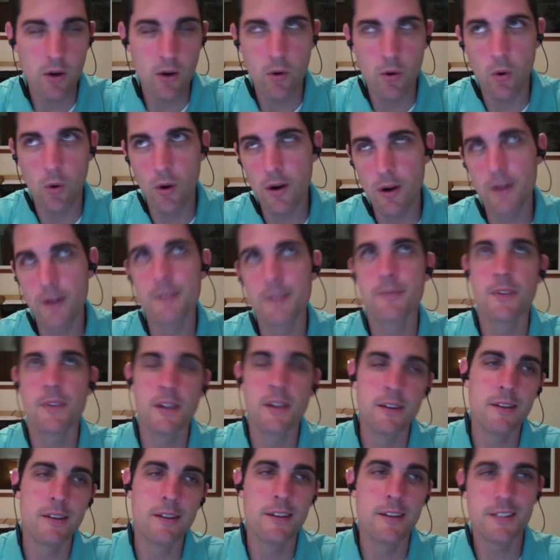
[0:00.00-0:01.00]
Or
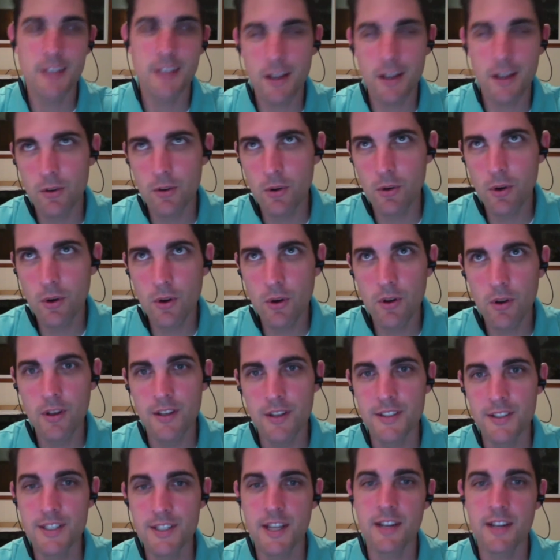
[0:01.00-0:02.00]
it's not Google,
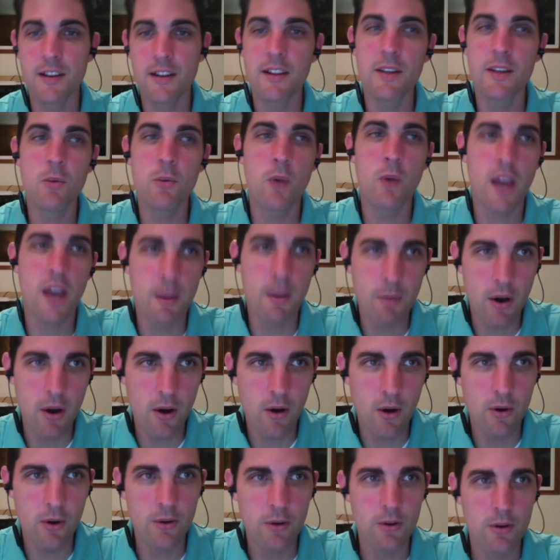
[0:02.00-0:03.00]
it's technically
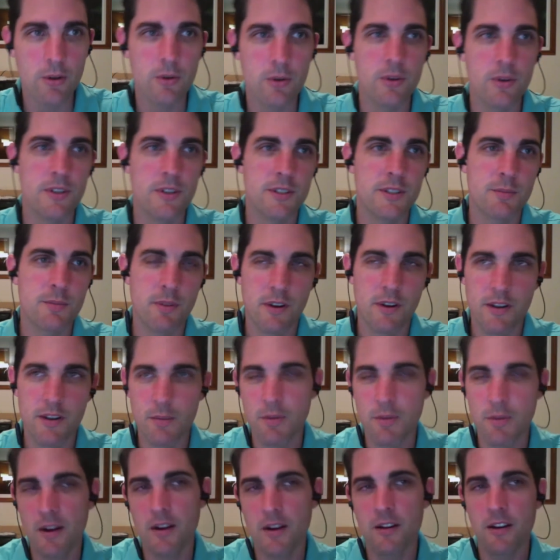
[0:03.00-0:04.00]
Waymo, who is part of the
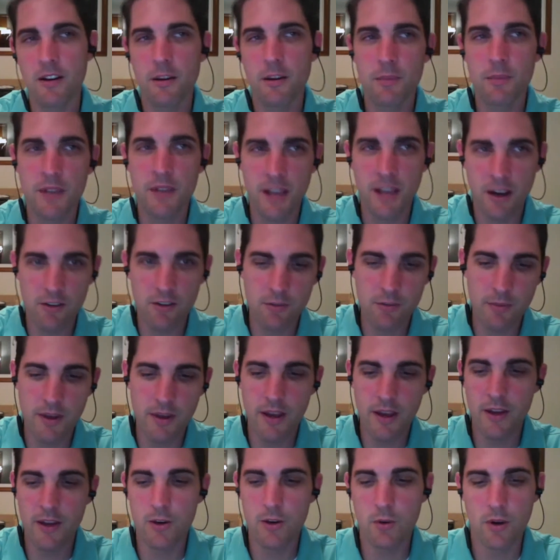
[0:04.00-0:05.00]
parent company
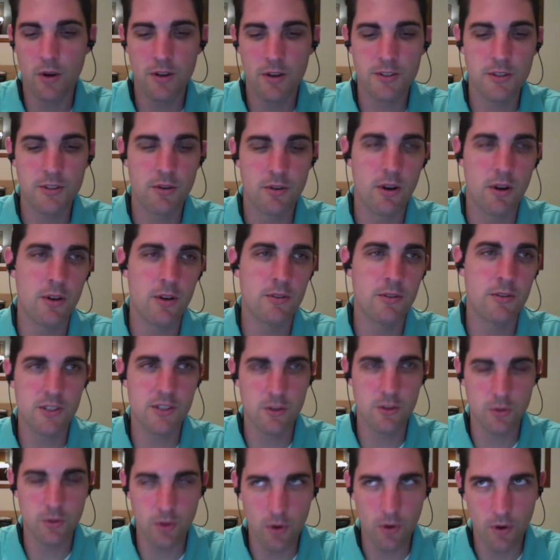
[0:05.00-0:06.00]
Alphabet, who also owns
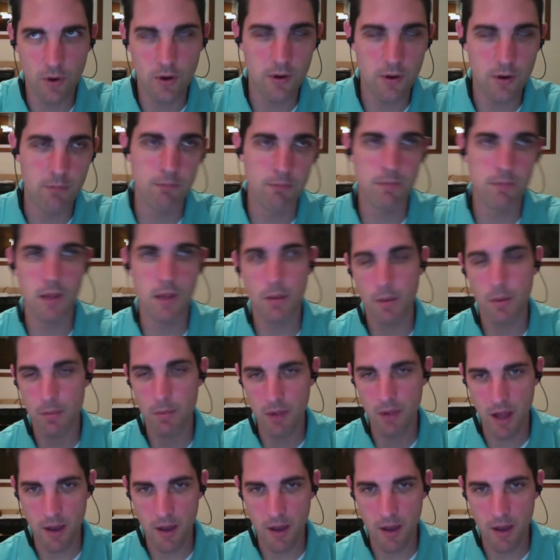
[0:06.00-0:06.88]
Google, blah, blah, blah.